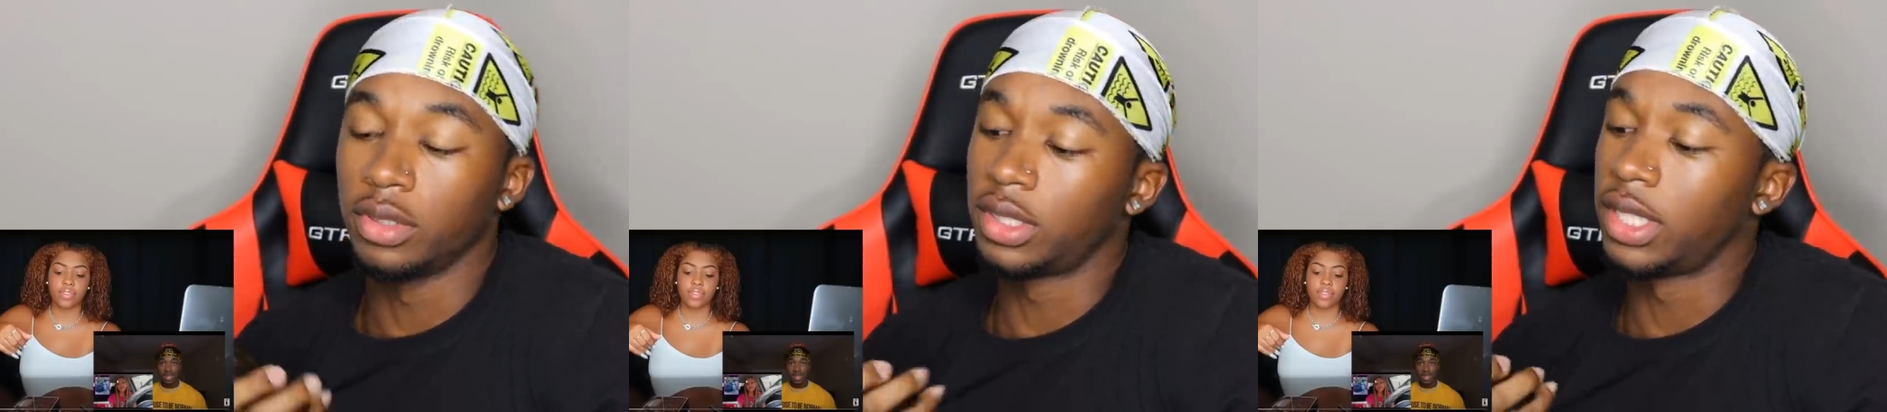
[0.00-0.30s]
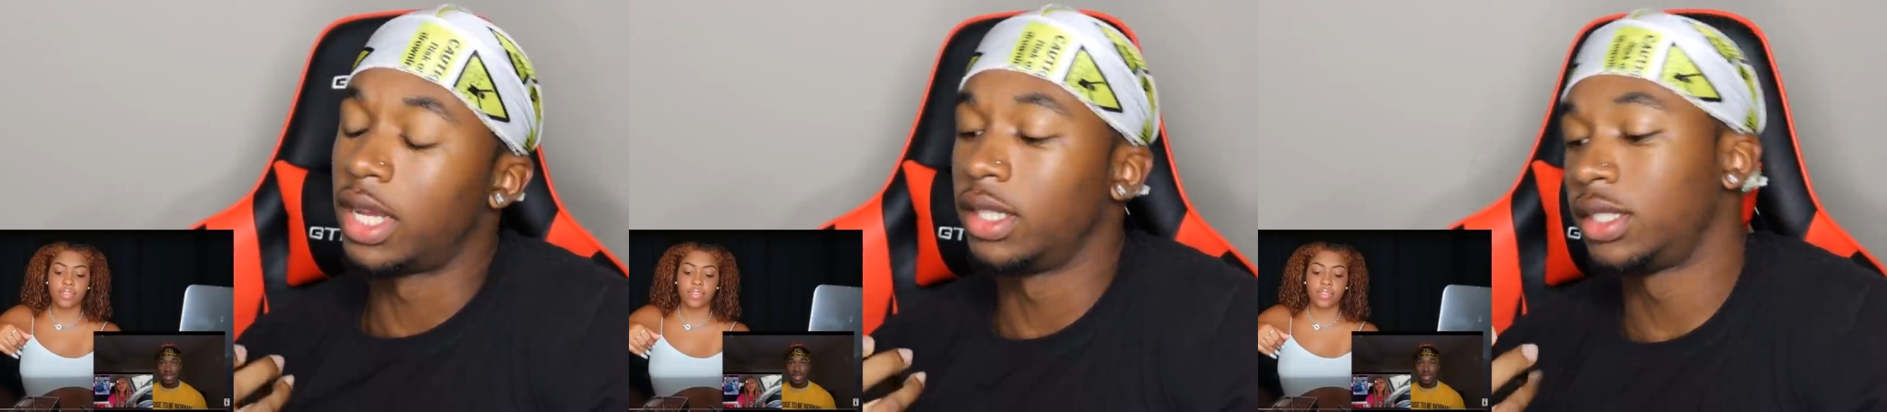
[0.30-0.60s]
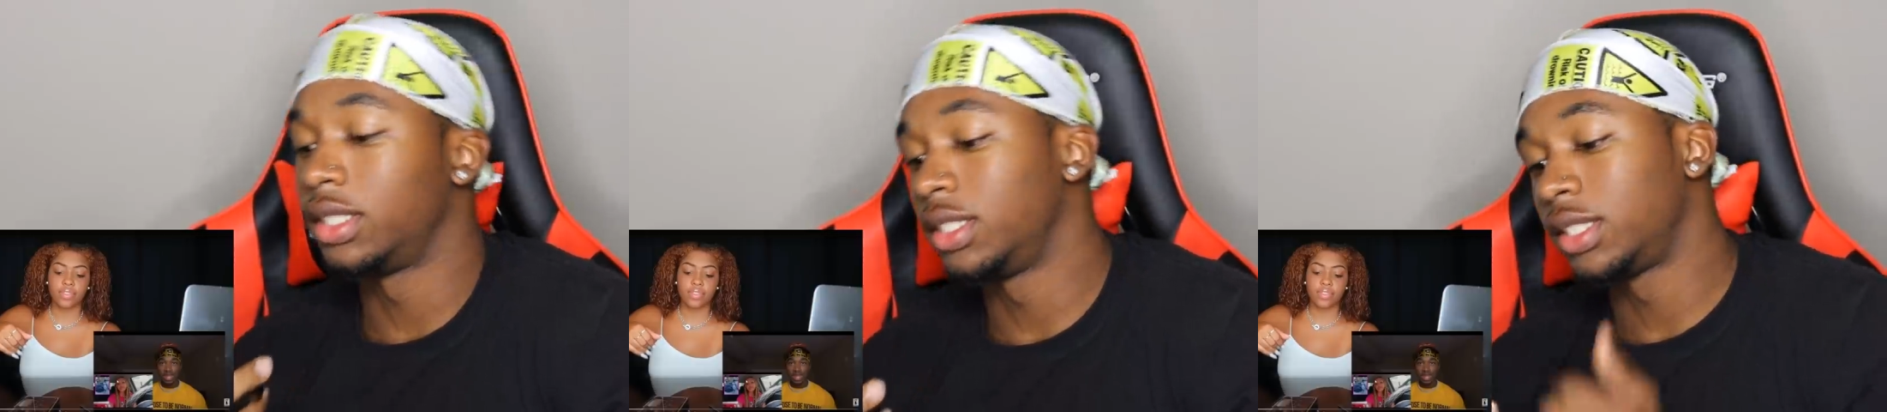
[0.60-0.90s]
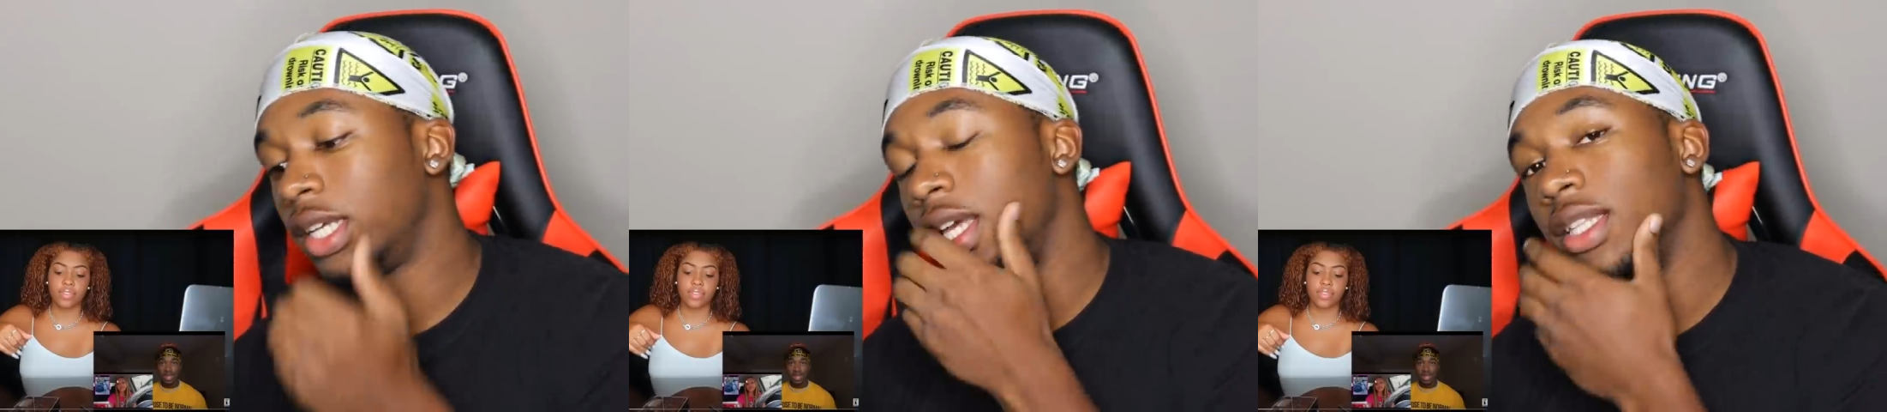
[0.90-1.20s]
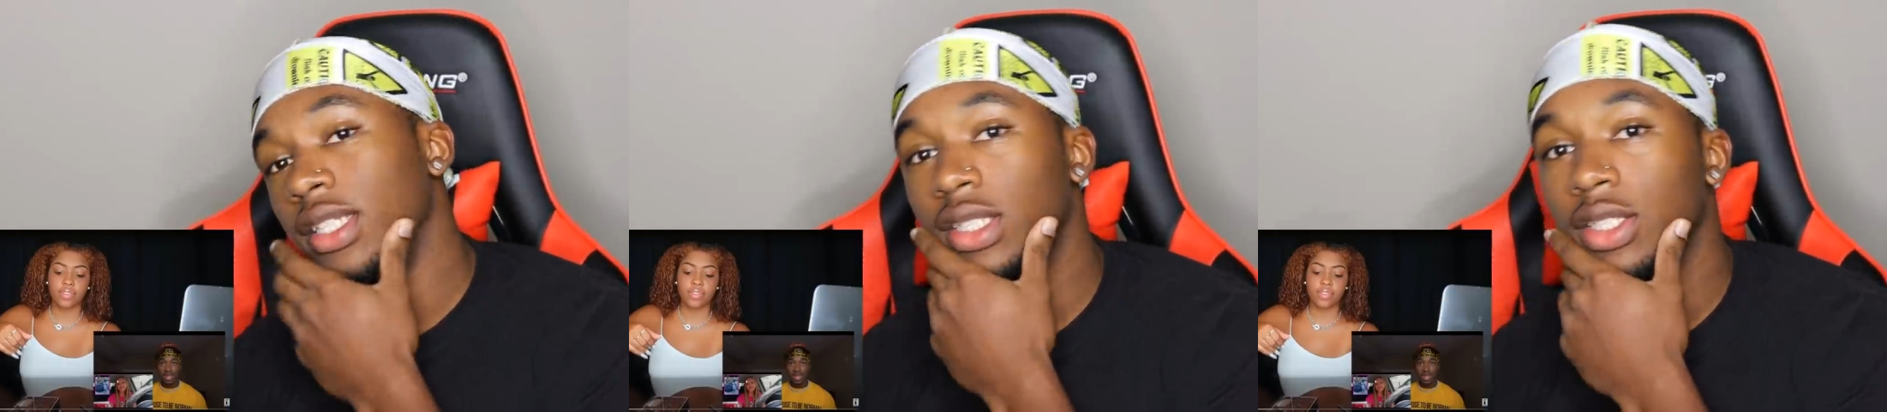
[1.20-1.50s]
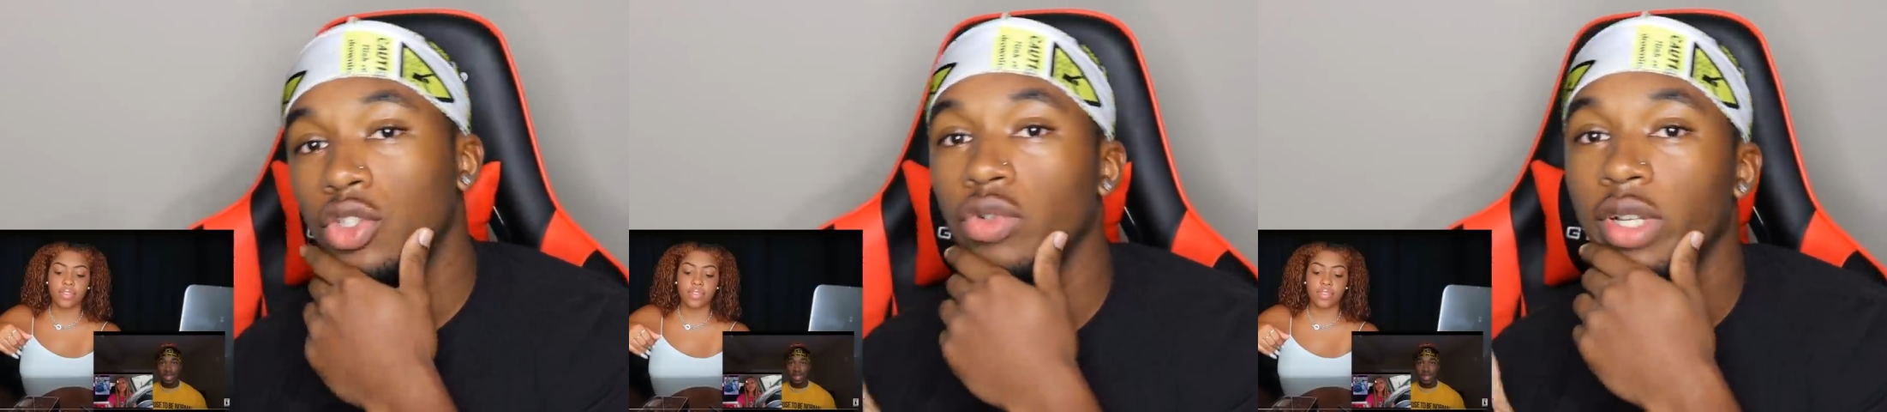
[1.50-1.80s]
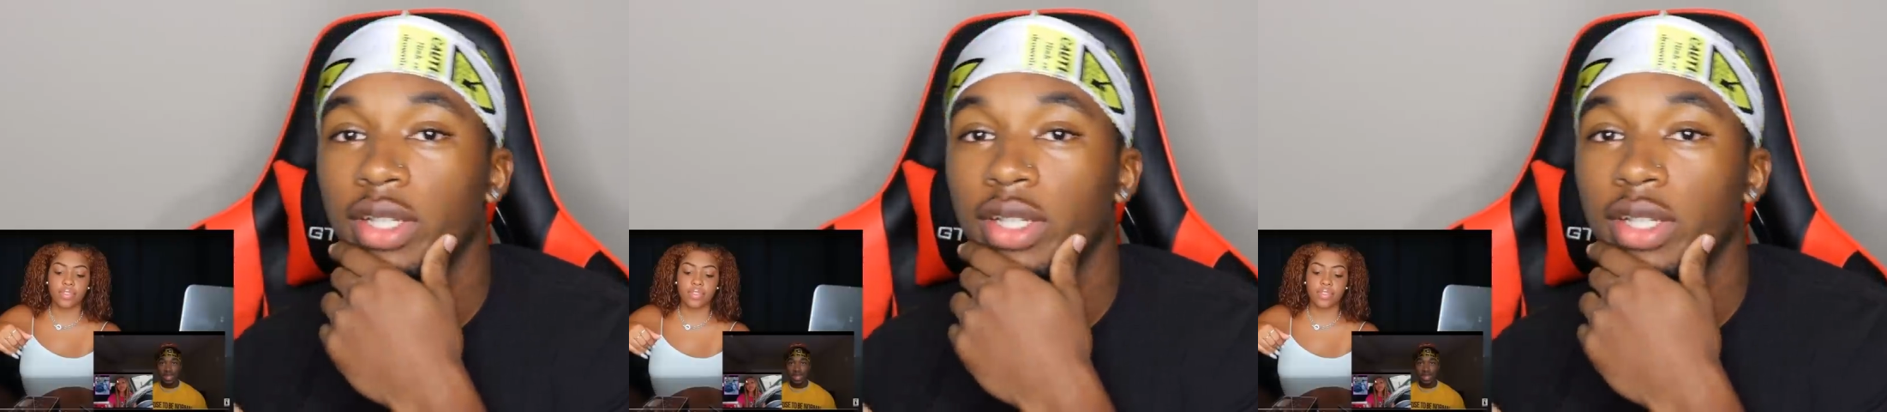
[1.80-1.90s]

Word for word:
Speaker 1: Now this is a trick